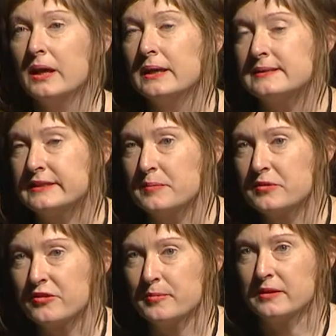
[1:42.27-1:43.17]
It seems
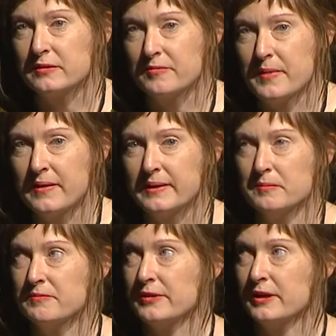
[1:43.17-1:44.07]
I was meant to have married
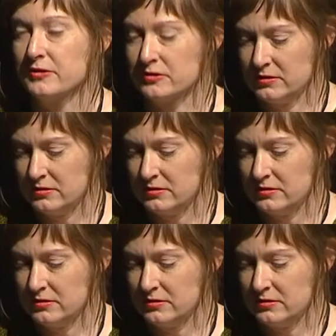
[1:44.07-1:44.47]
them first.